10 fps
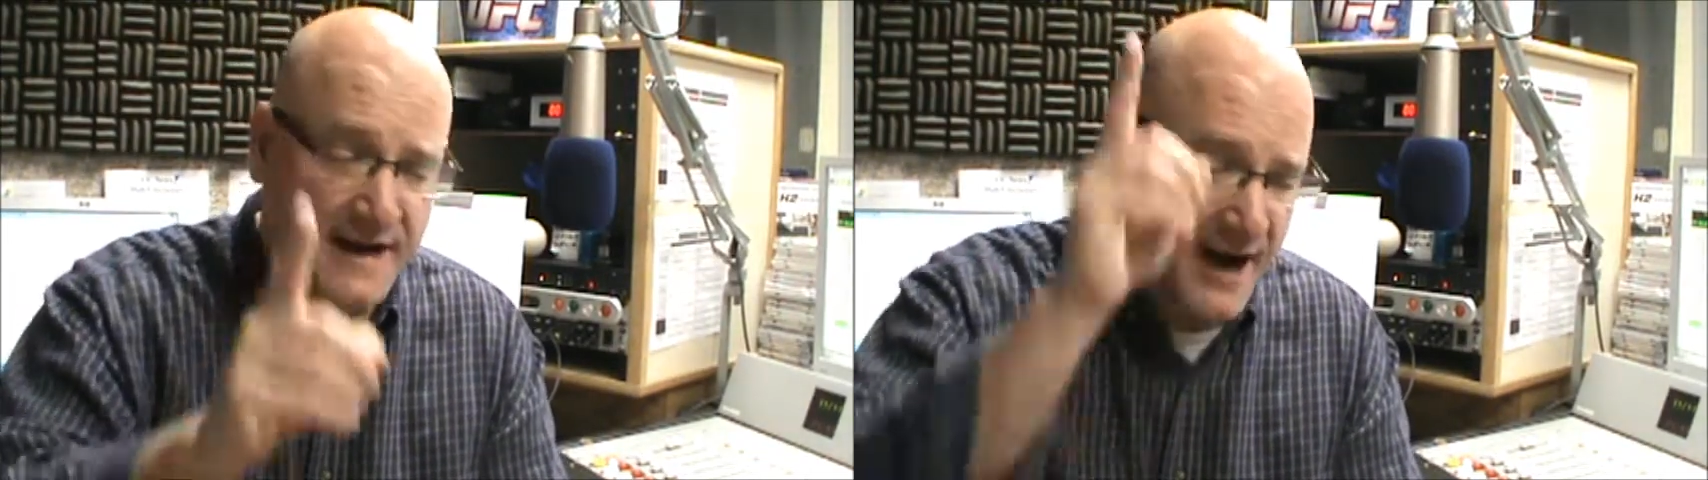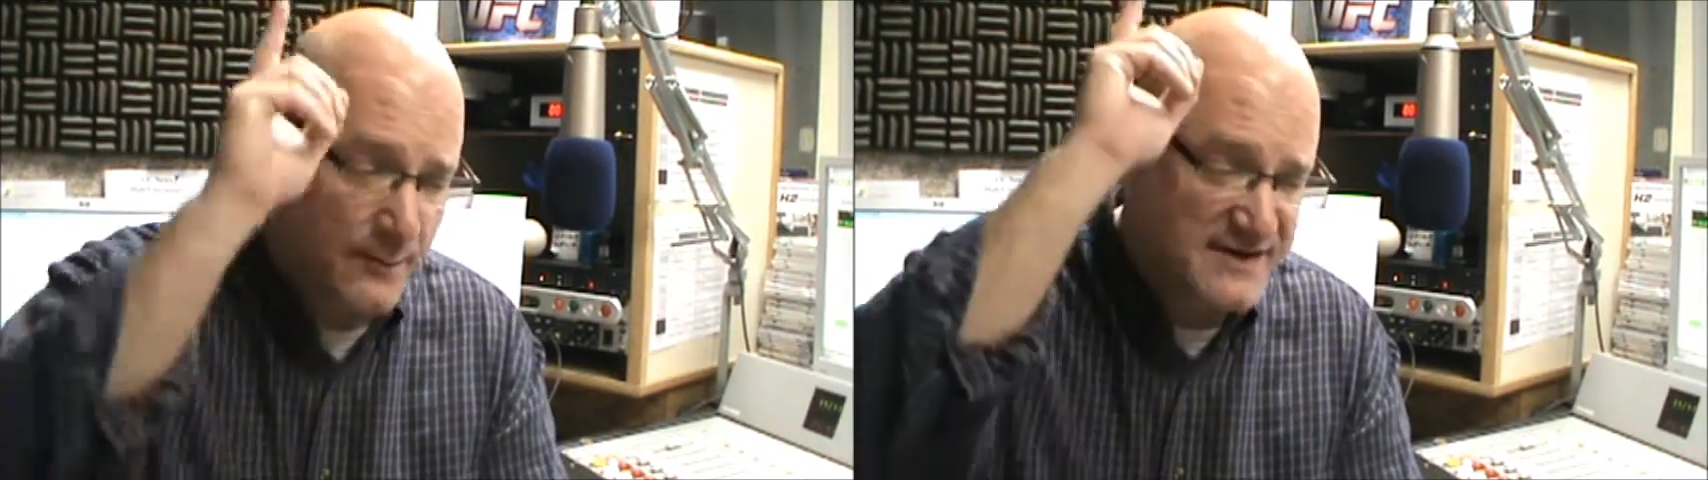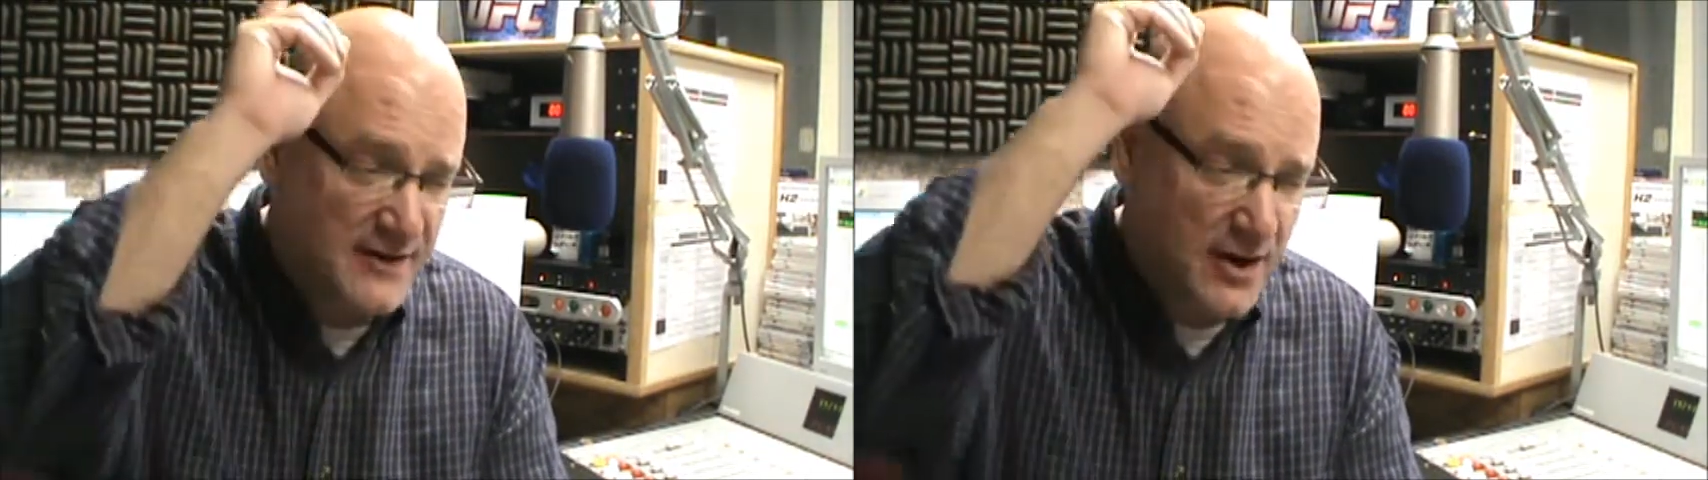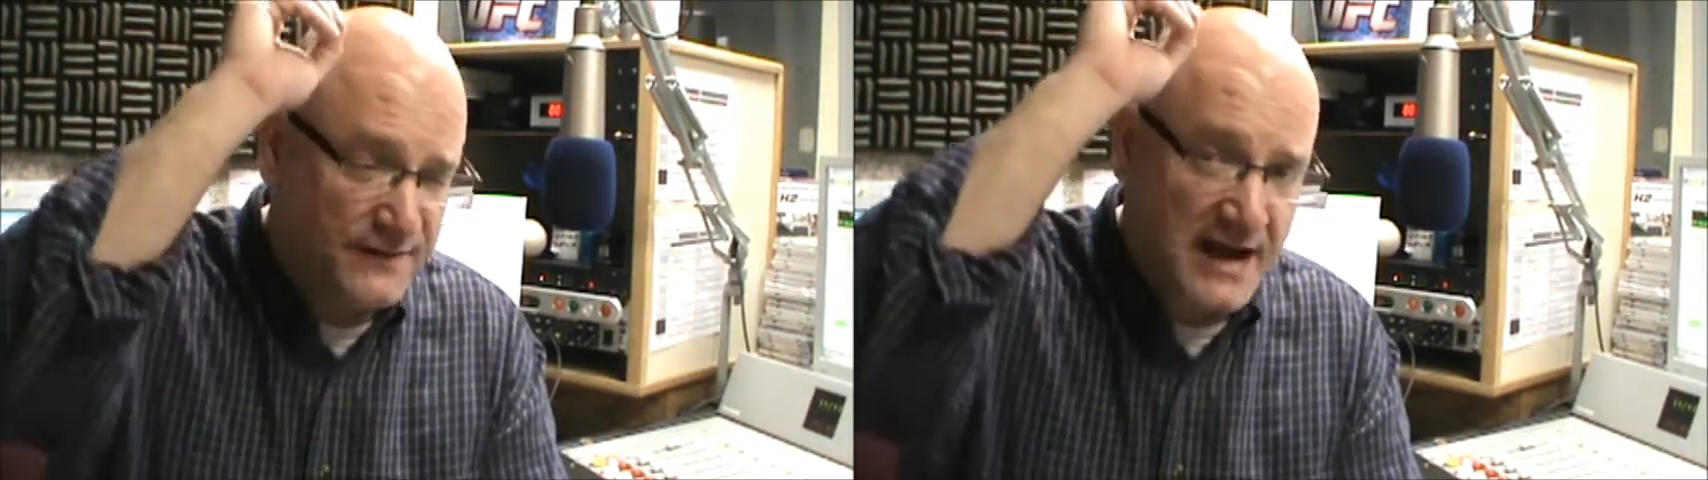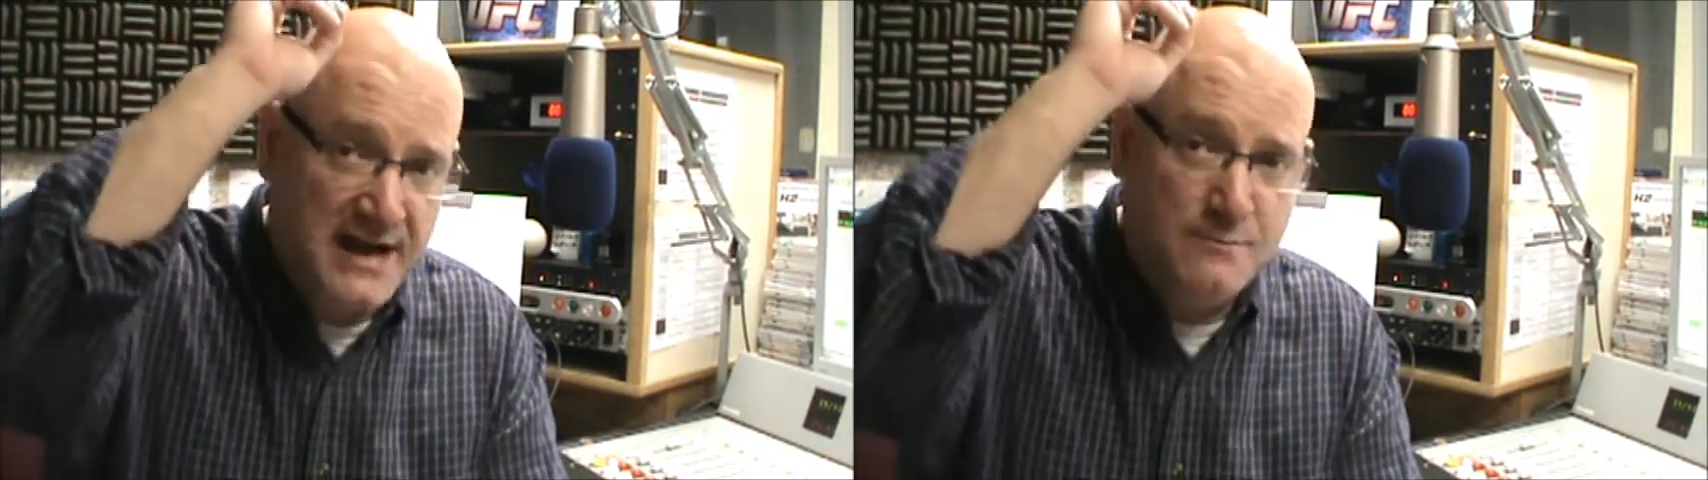I
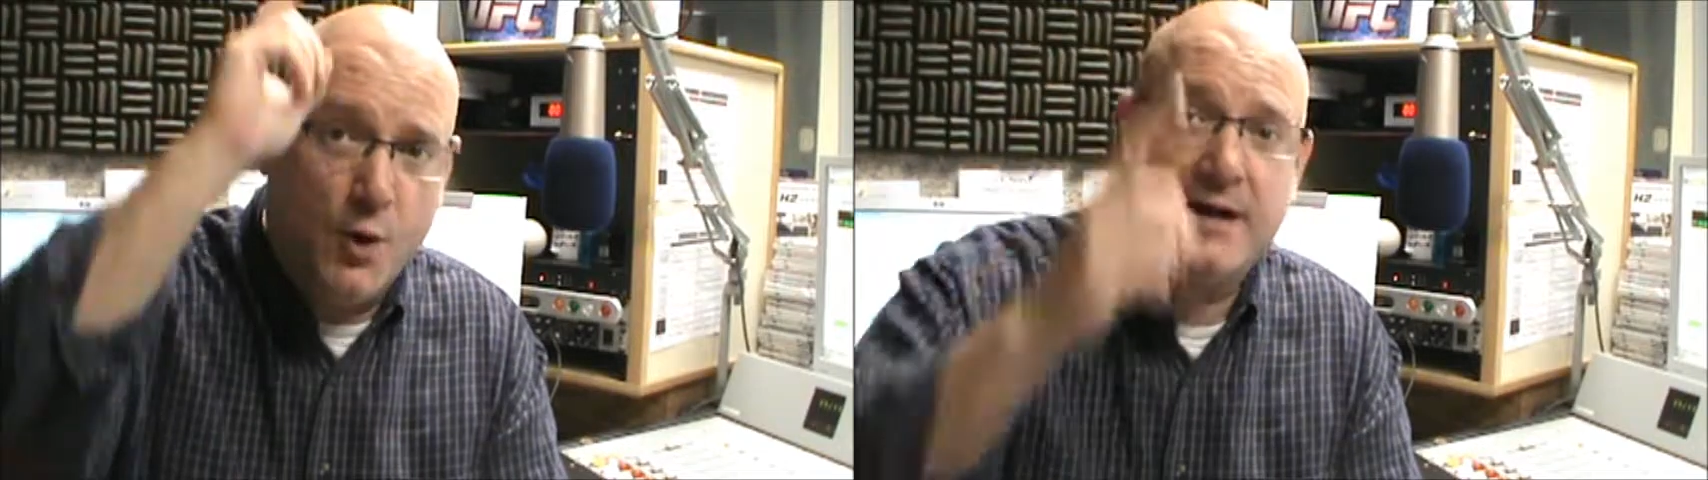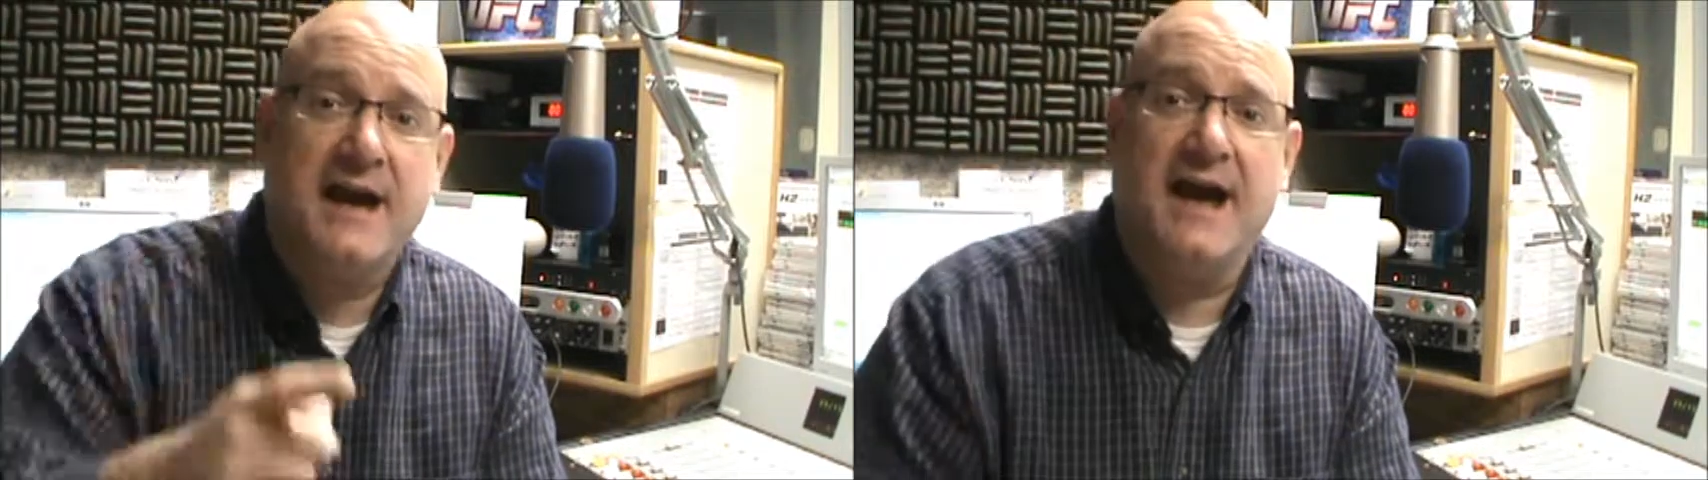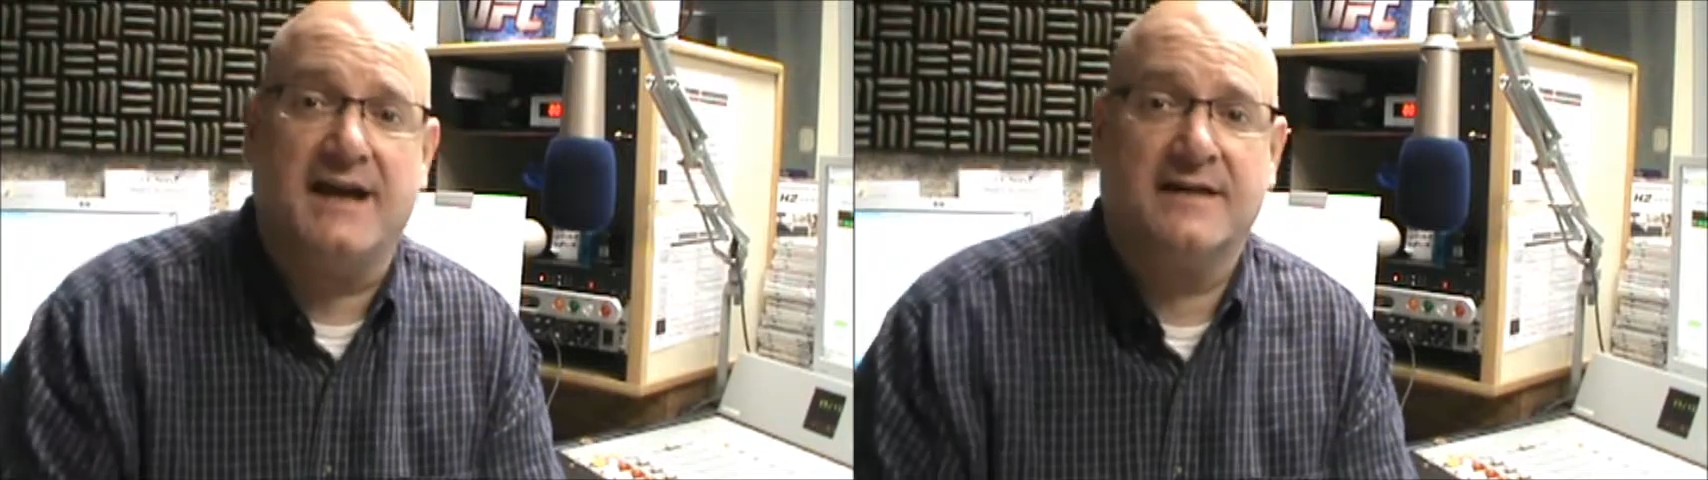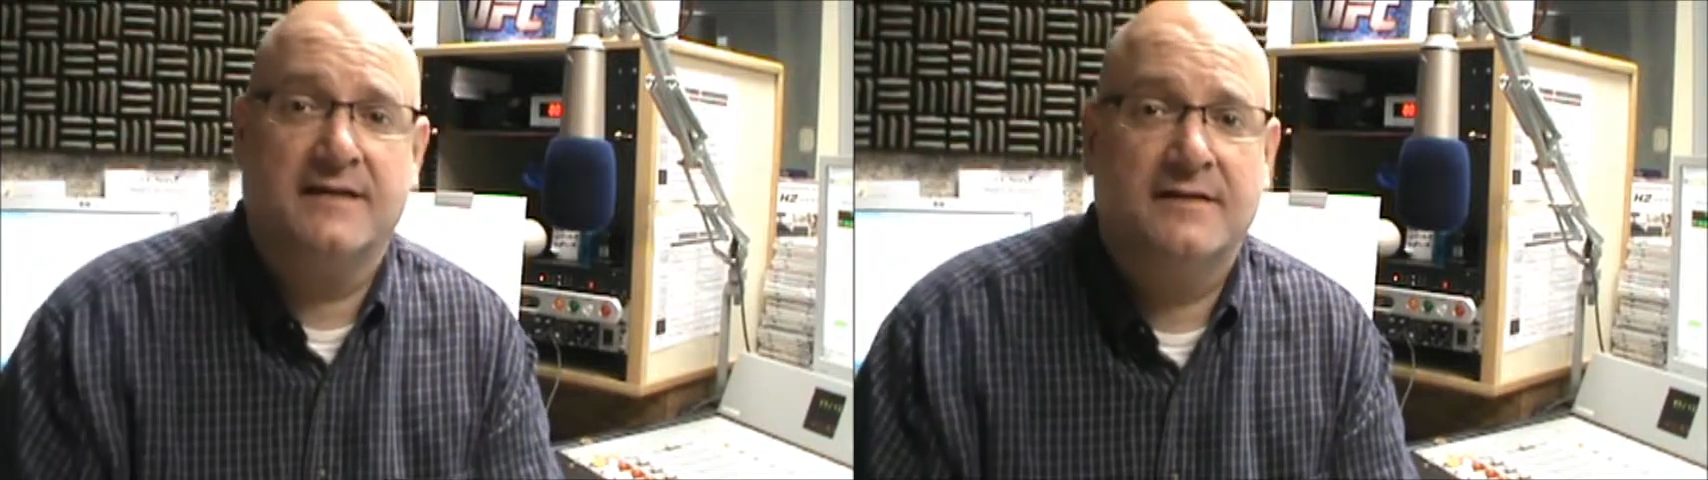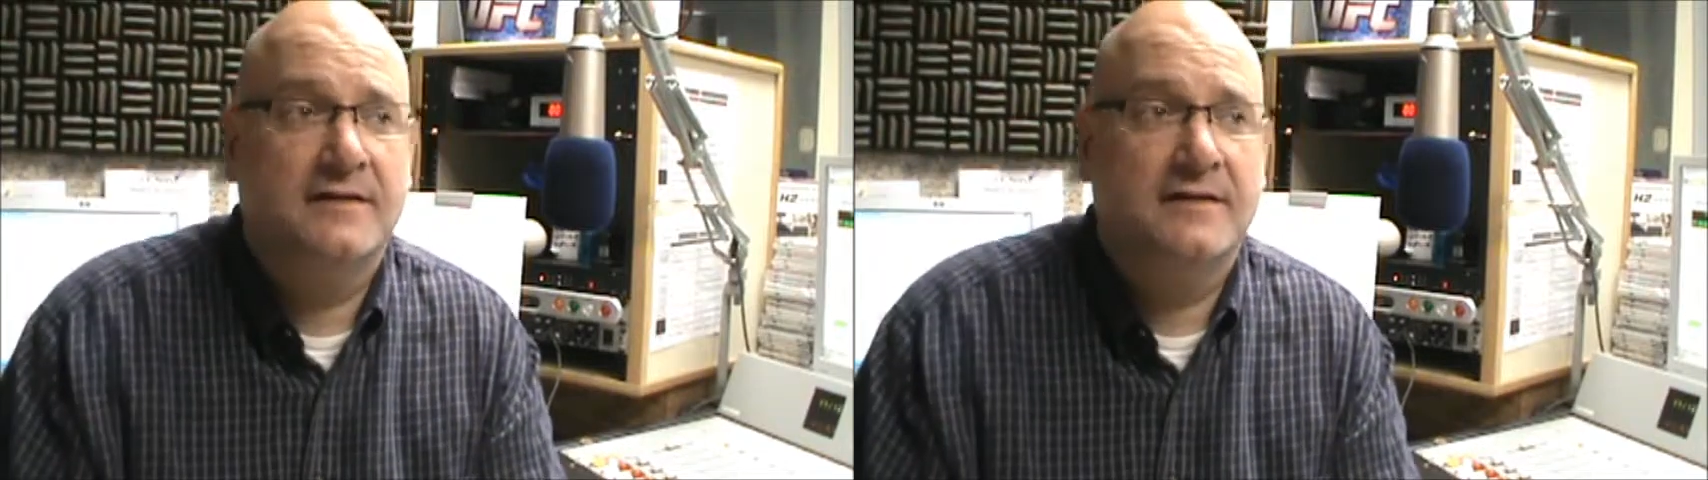resolved to eat more cake.